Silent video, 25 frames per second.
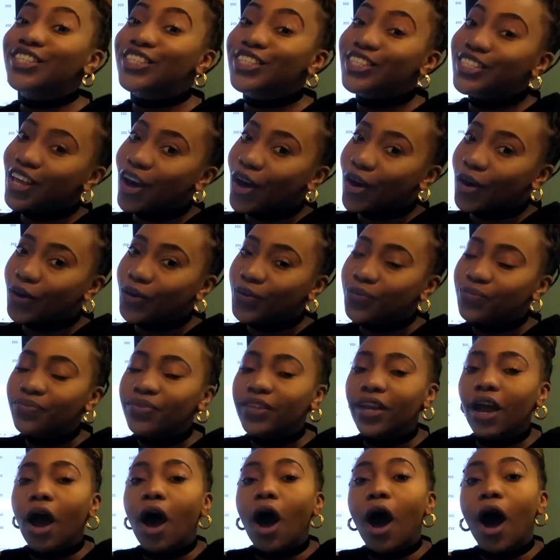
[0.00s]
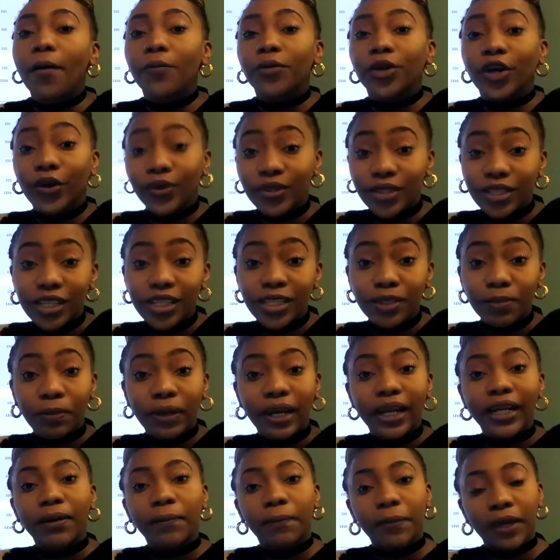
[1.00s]
So I'm going to
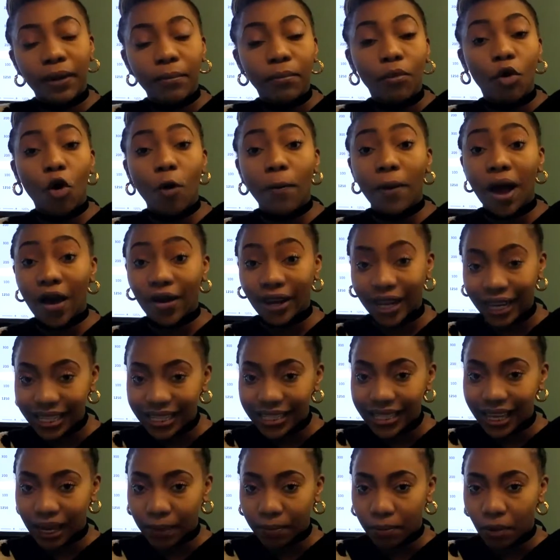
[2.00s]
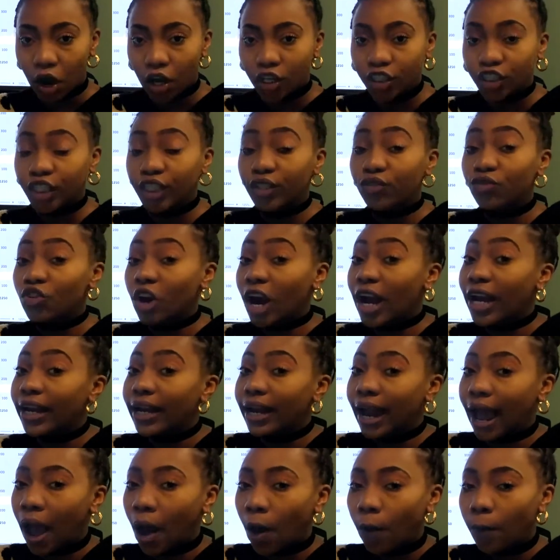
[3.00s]
explain a bit more about intake margin right
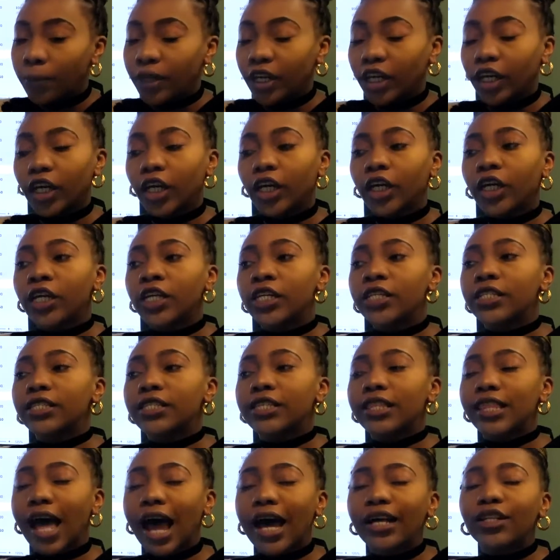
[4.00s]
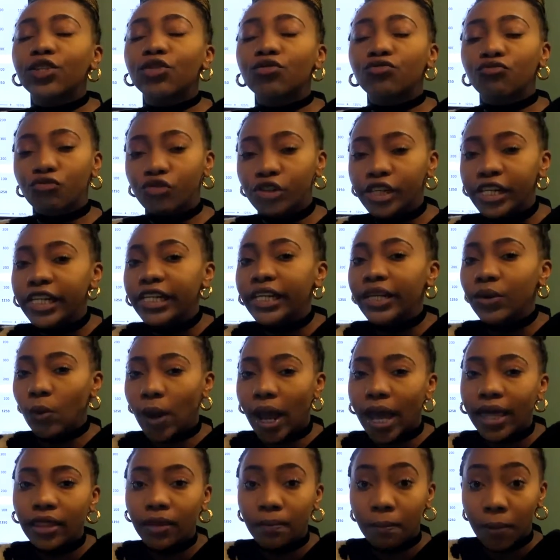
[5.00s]
now because that's really
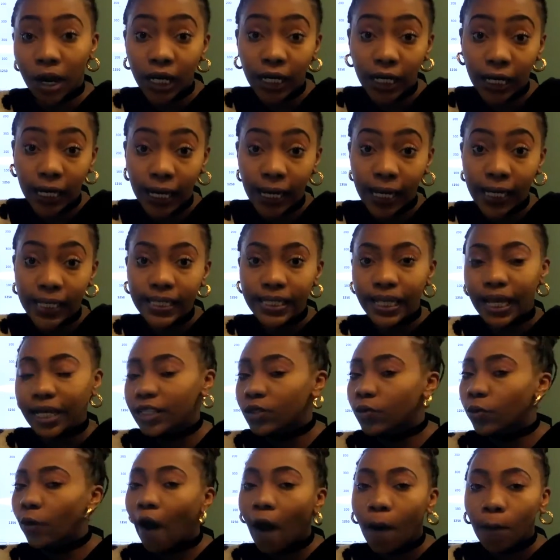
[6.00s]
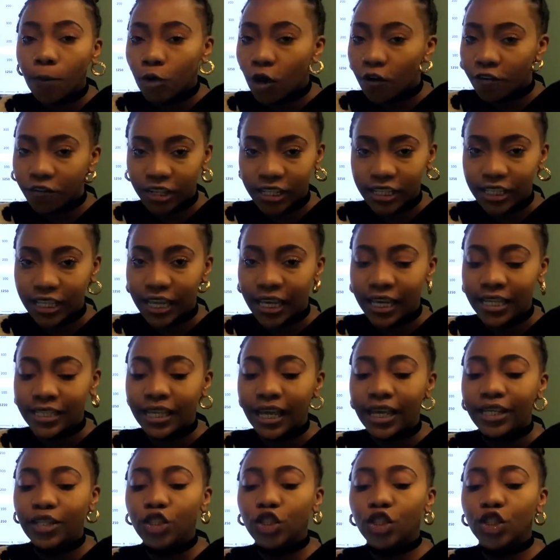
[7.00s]
where the money is, that's where our profit is,
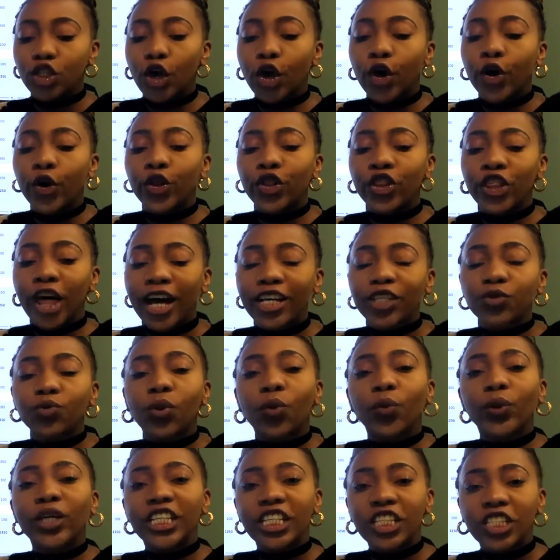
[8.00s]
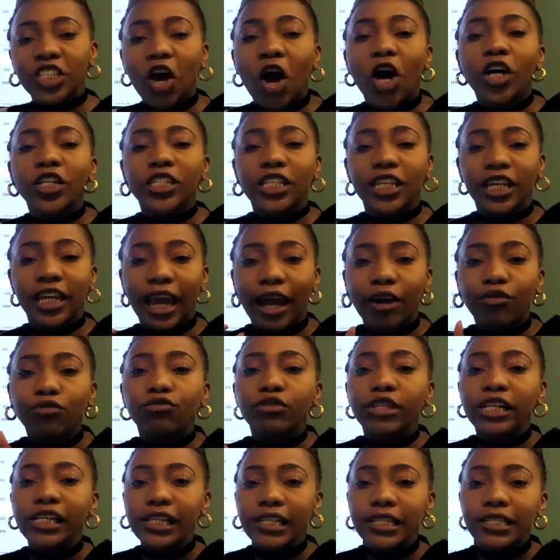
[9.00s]
and so that's where we start to get
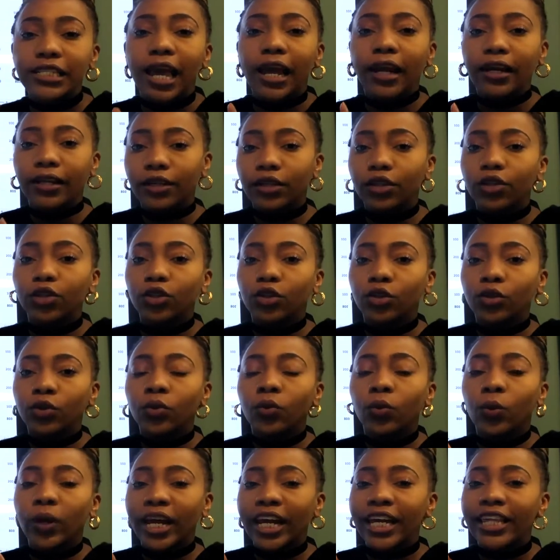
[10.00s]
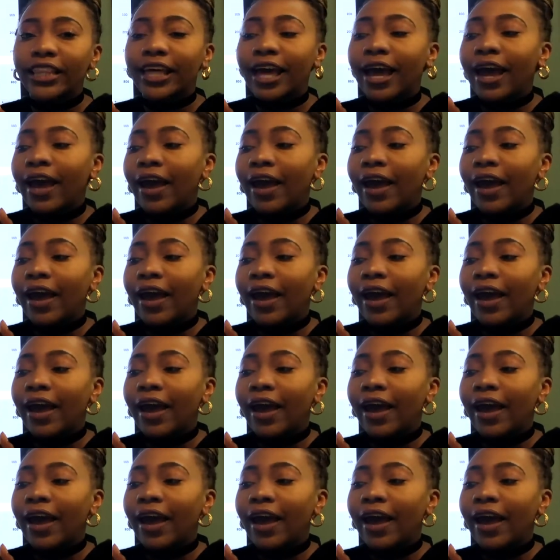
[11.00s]
really technical with